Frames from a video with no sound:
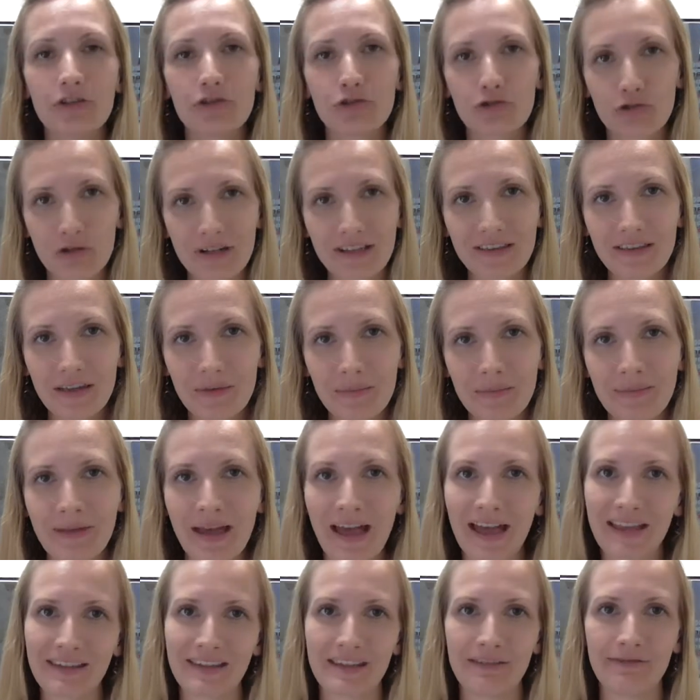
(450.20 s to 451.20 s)
treat
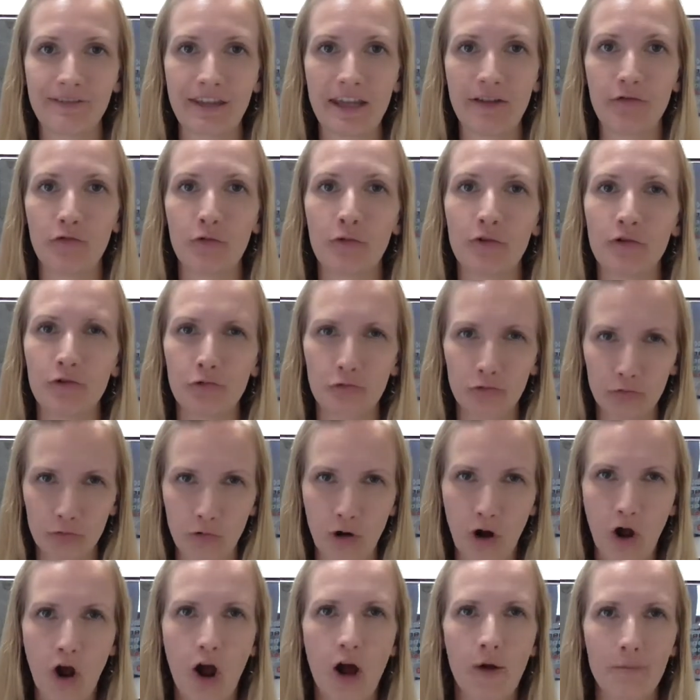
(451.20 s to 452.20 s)
them as if they were
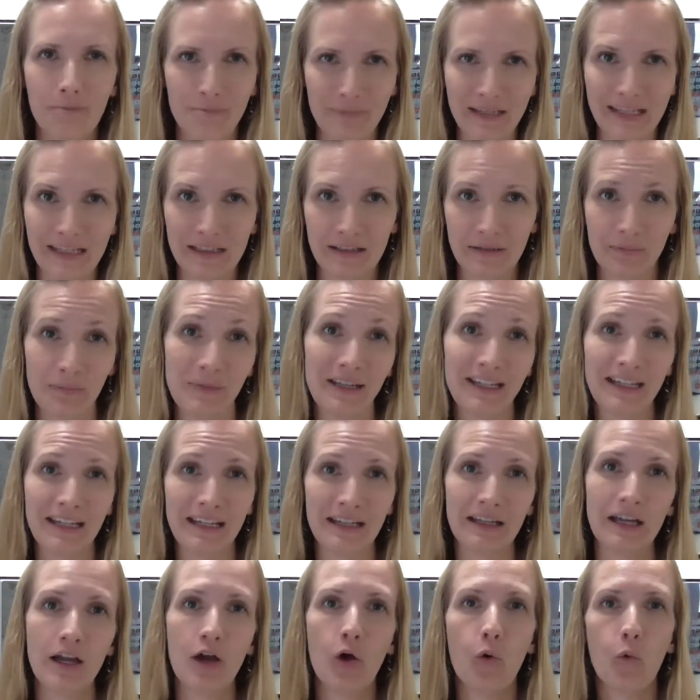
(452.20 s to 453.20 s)
raw meat,
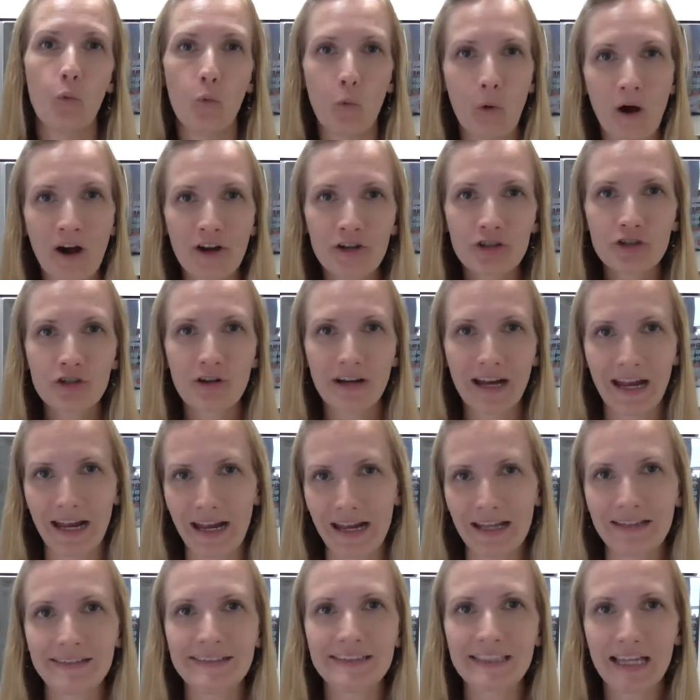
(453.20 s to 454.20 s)
meaning wash your
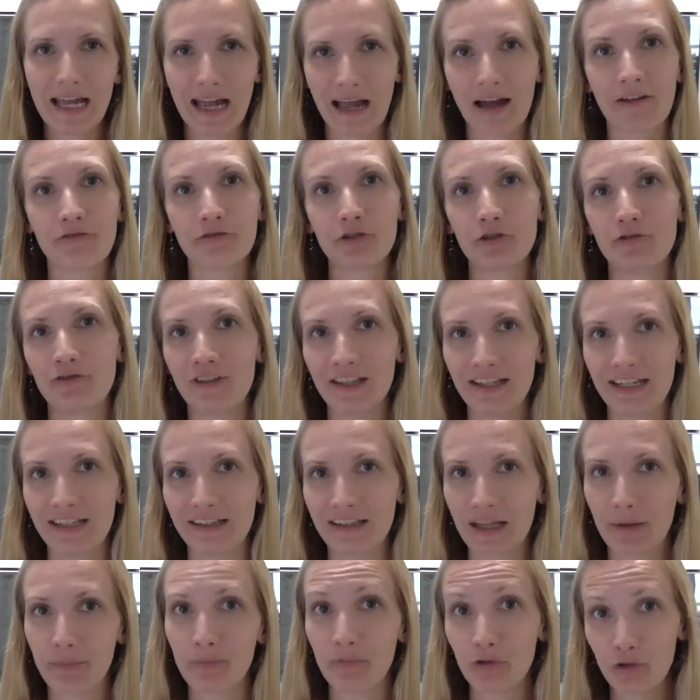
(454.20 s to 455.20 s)
hands after
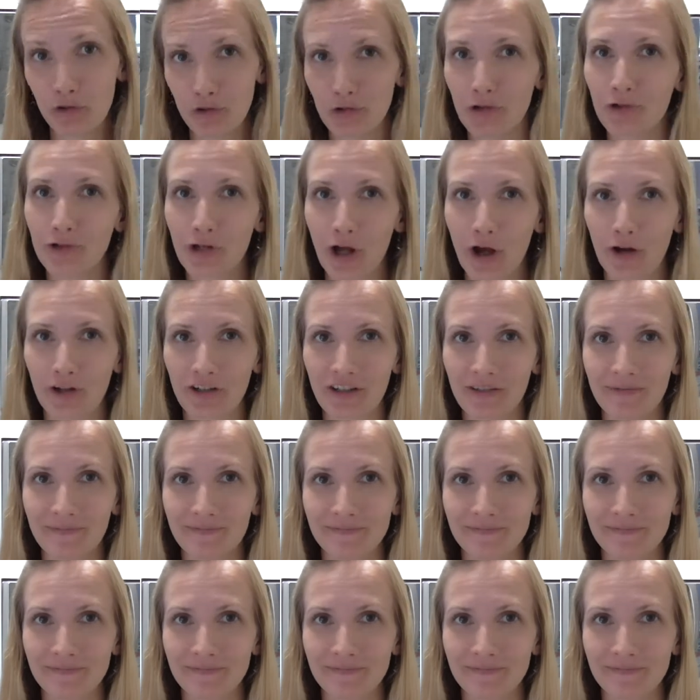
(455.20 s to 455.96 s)
feeding them to your dog.